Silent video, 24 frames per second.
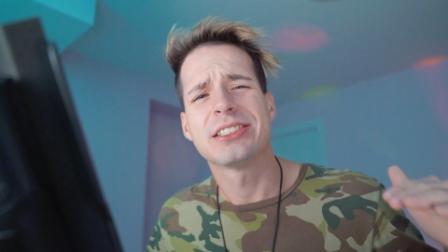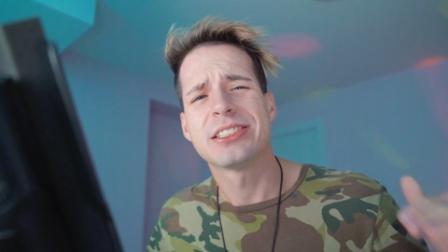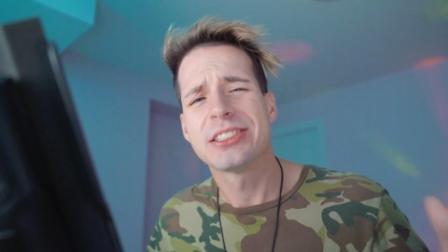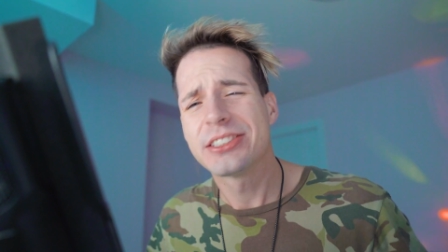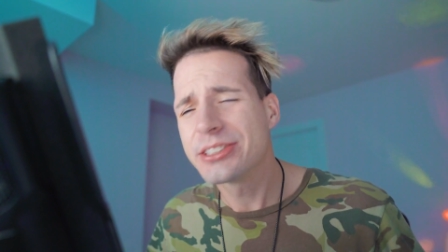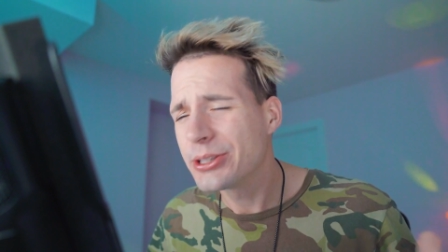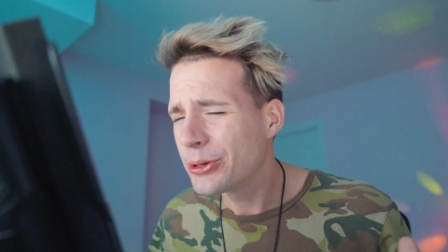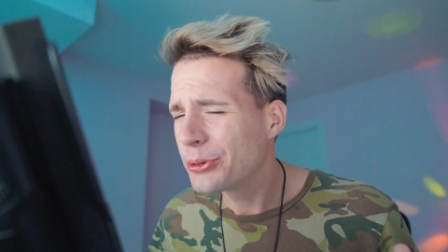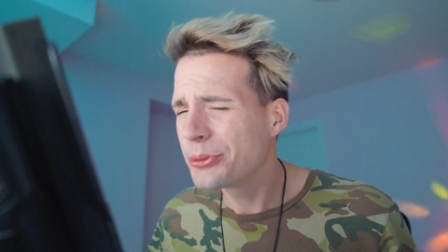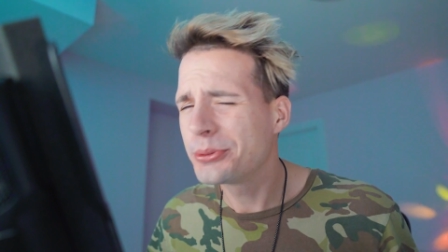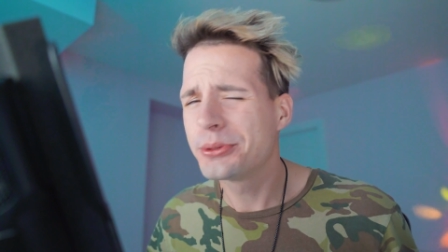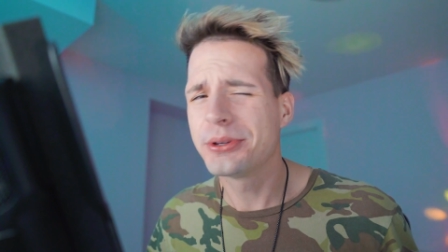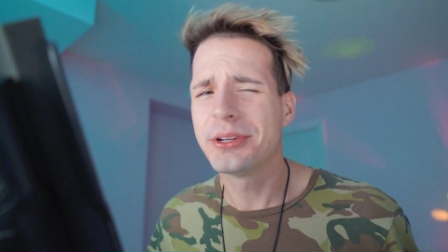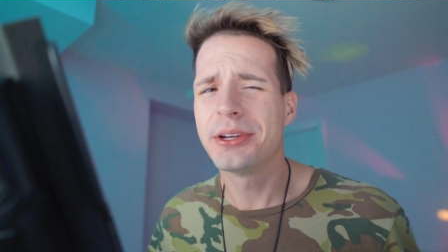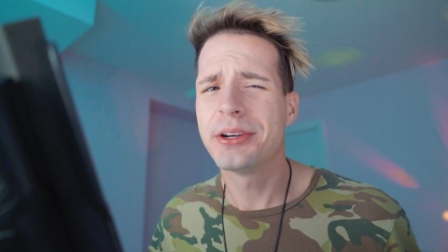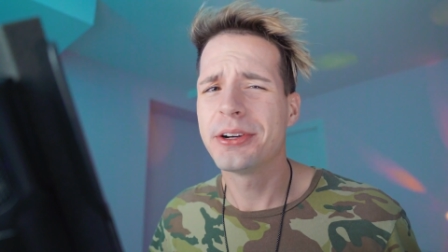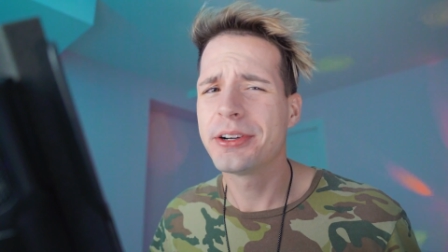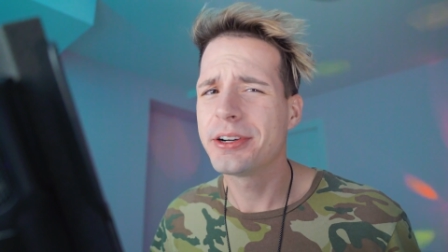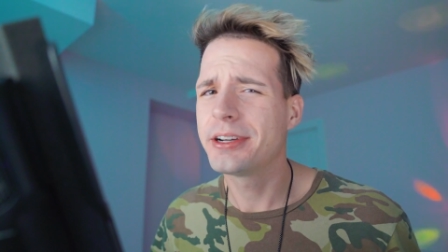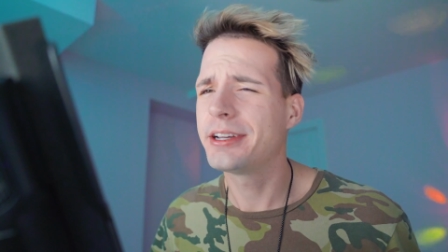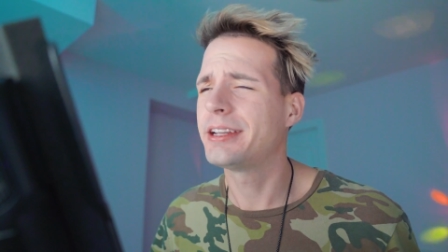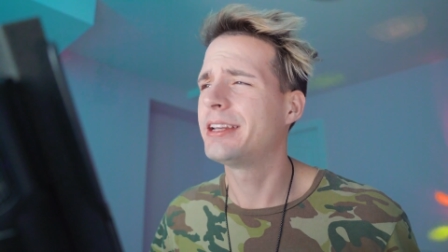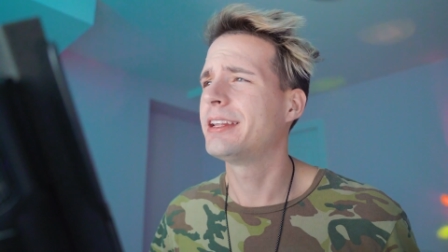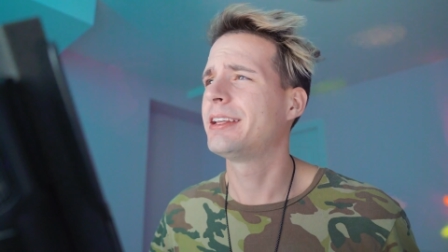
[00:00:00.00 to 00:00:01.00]
so
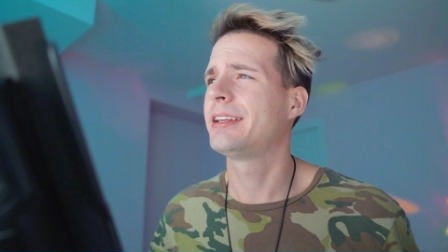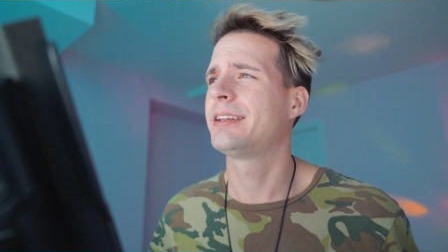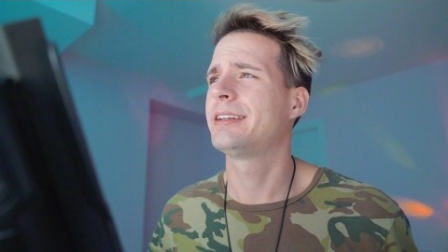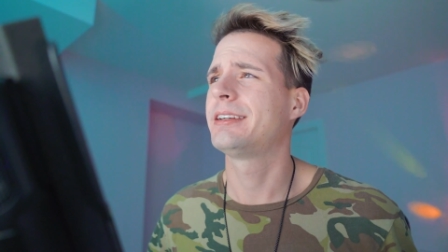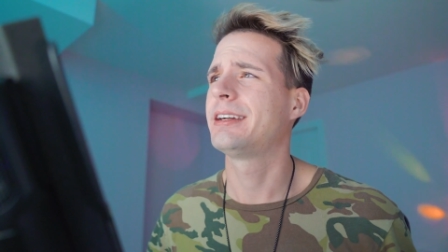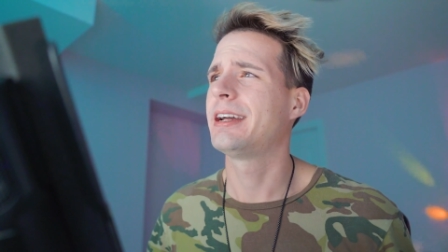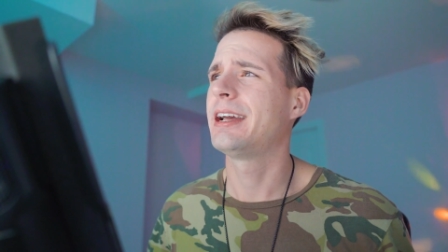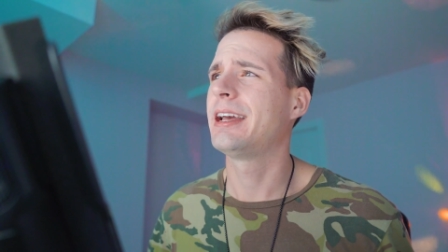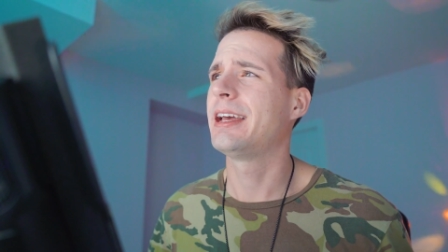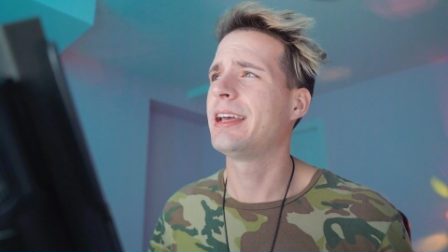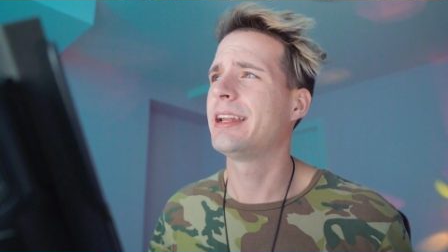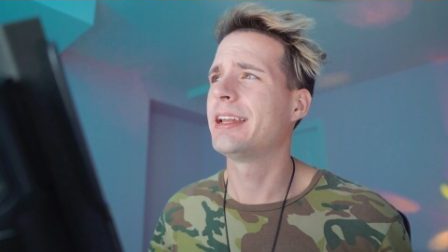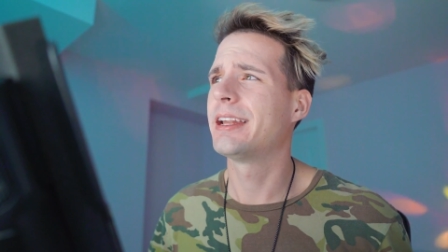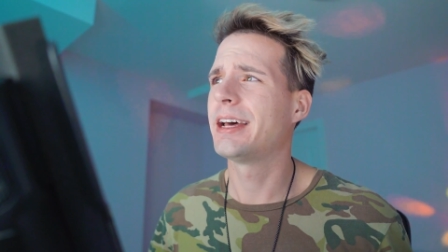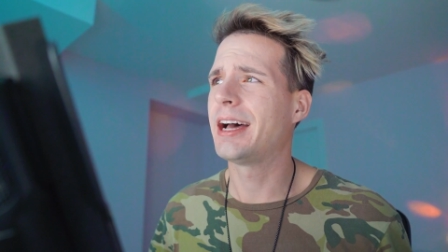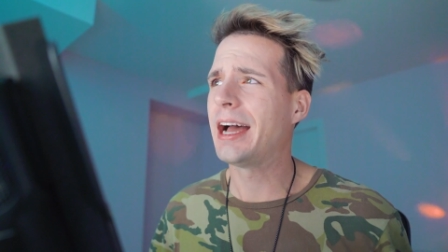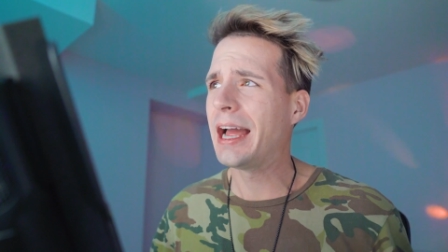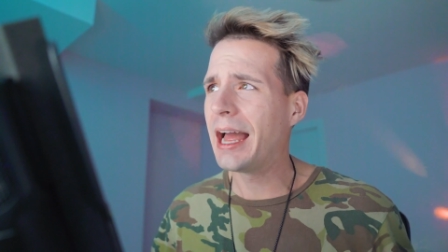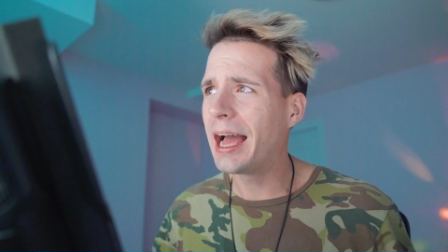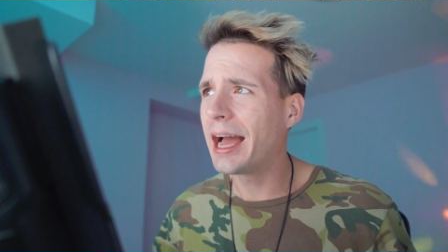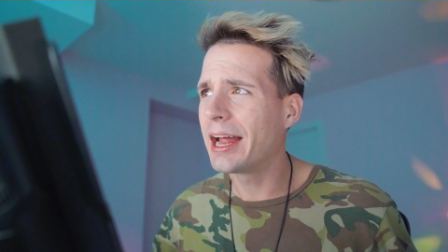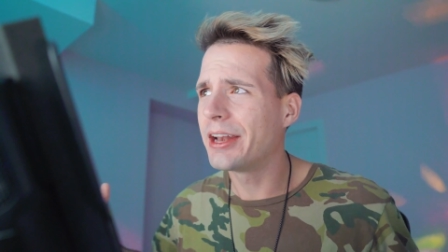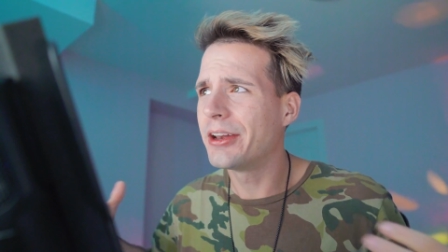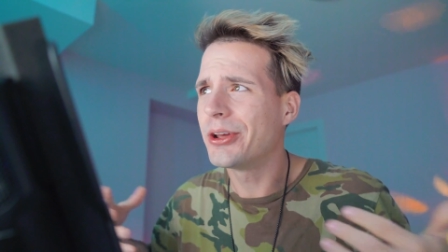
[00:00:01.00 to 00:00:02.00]
good. And
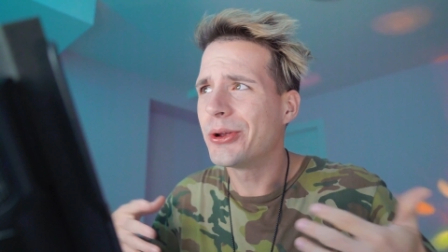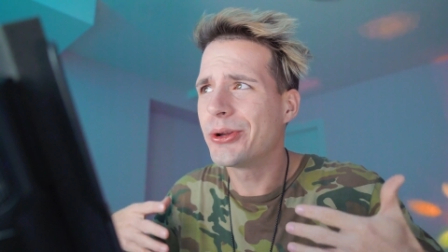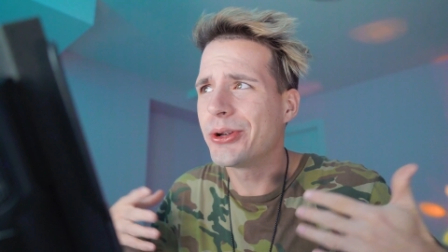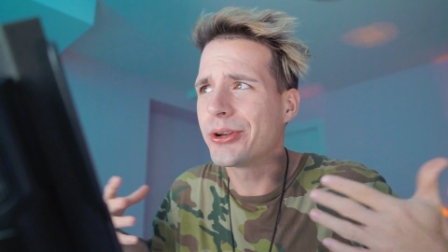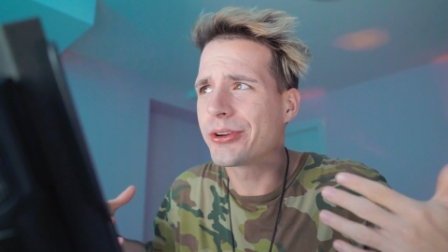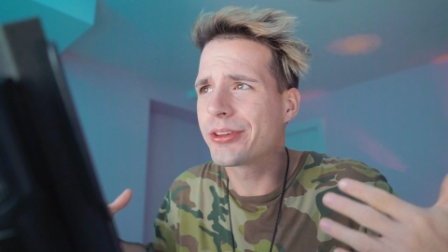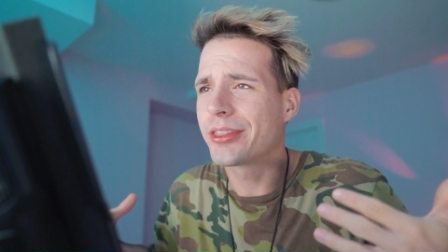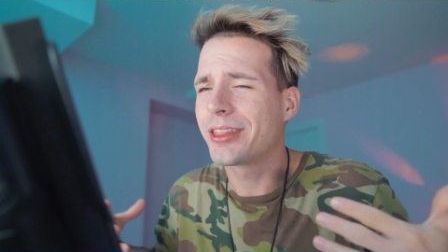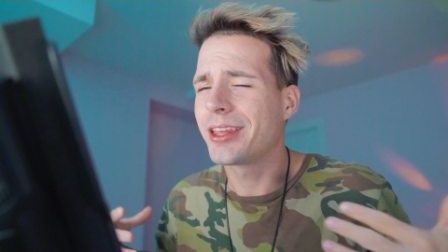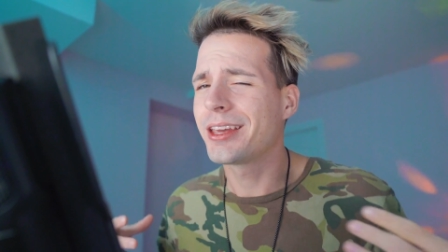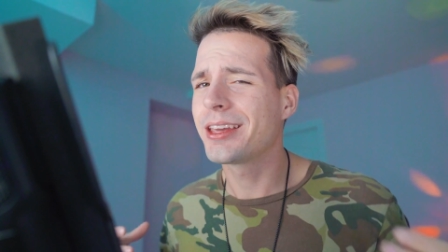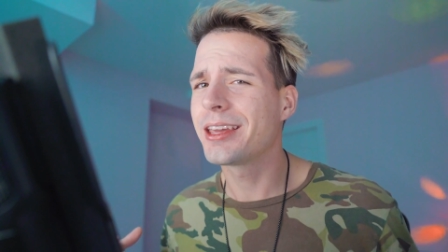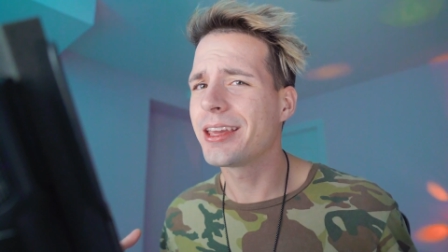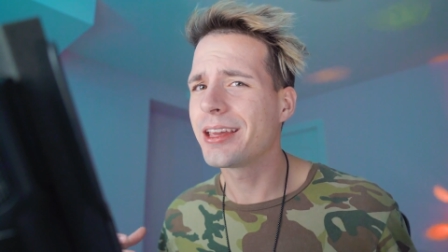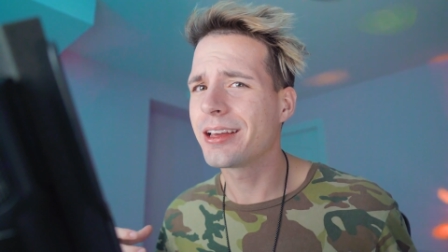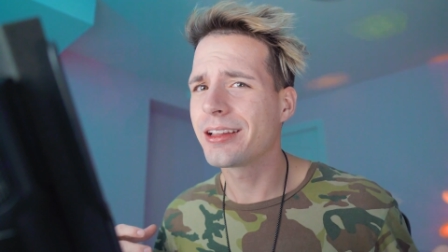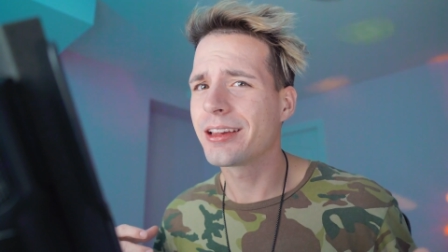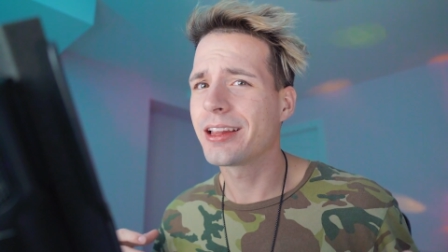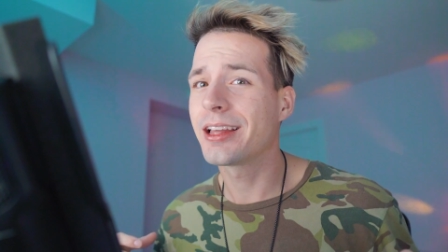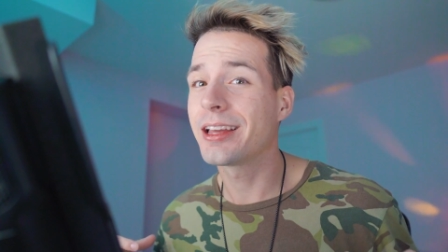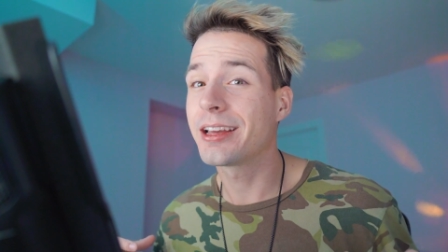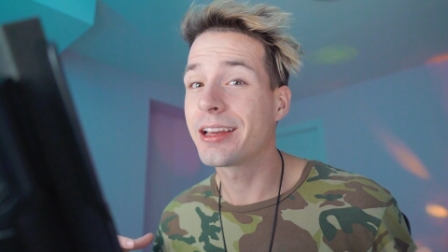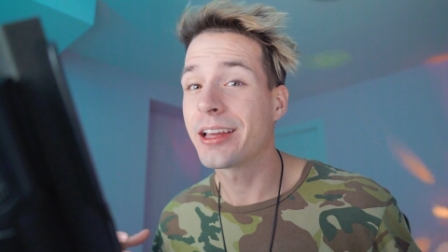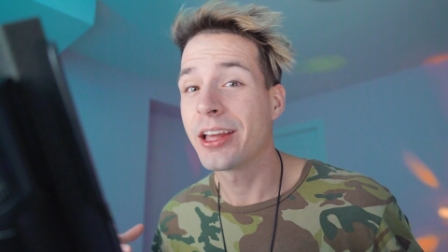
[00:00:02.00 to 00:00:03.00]
I, I know you're
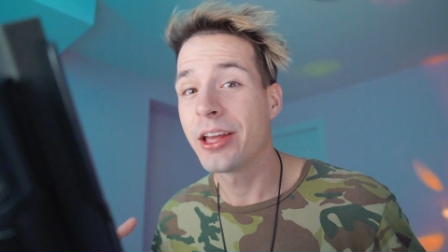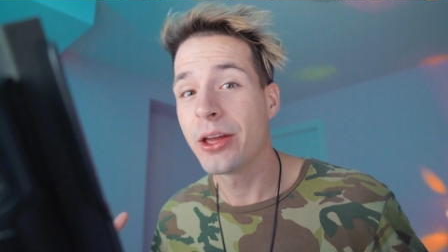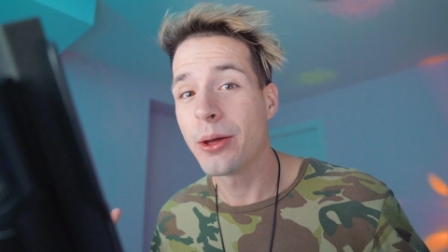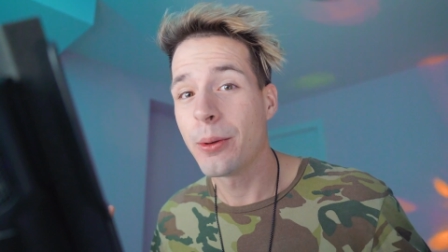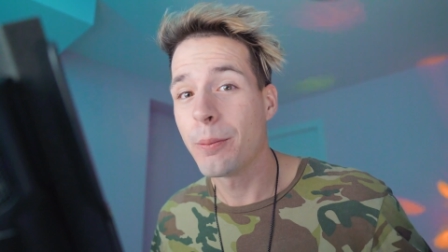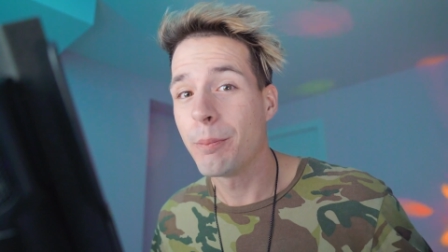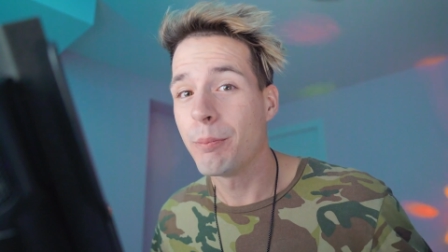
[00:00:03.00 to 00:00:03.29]
thinking like,